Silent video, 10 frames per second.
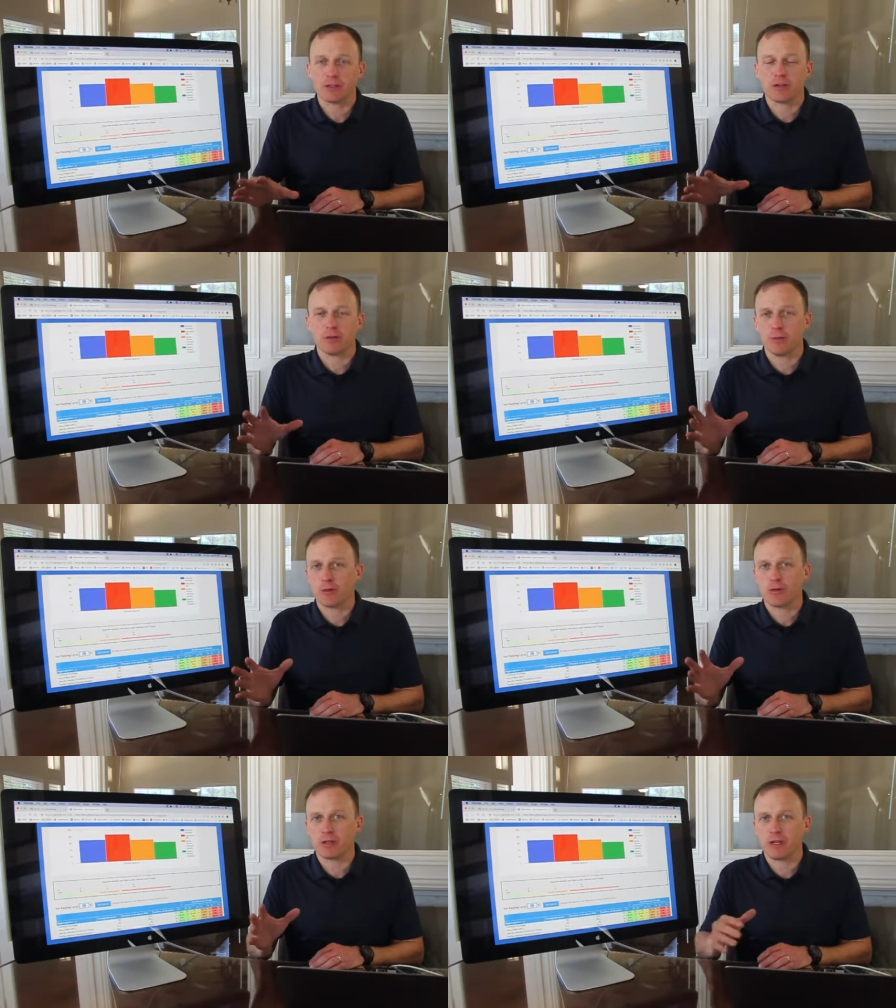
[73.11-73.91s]
So we
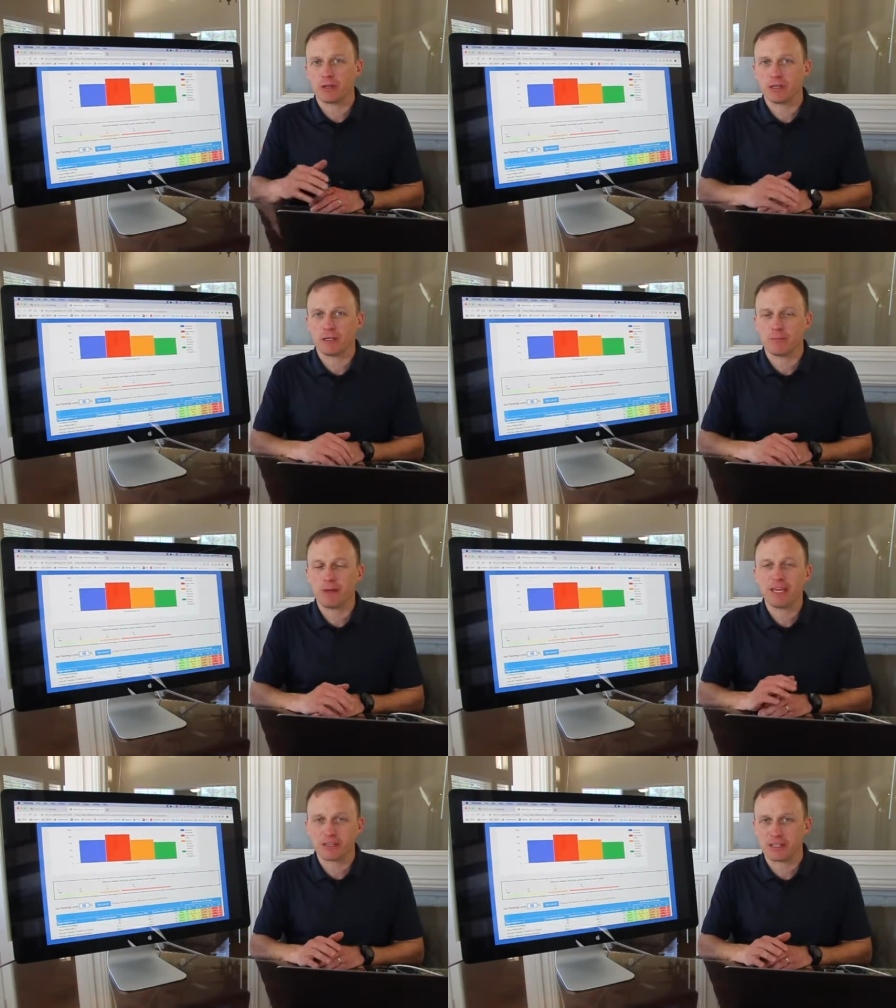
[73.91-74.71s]
want your TLC,
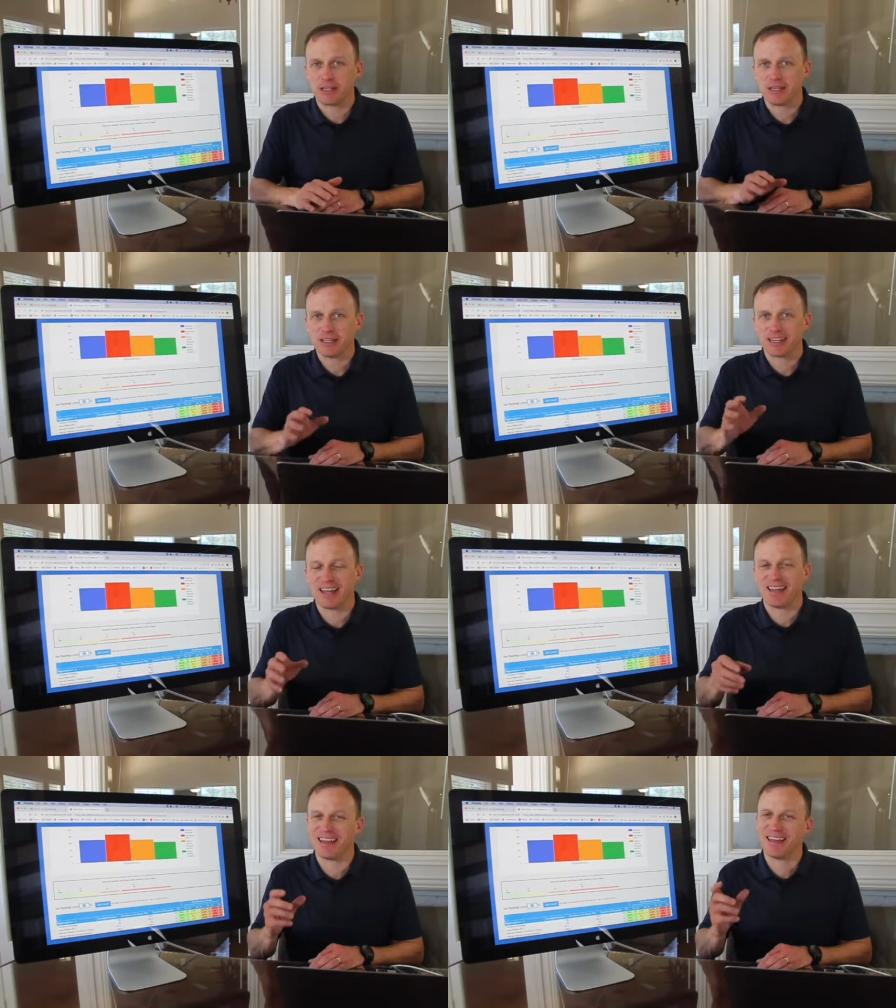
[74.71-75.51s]
PLCs,
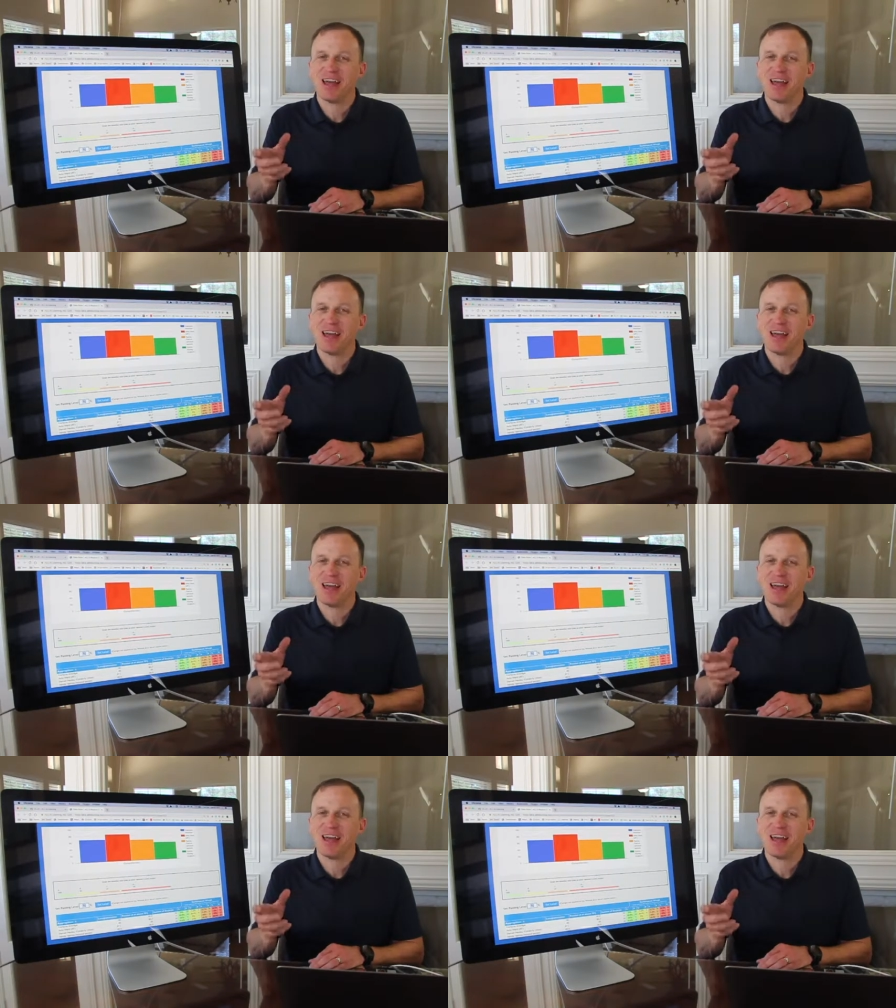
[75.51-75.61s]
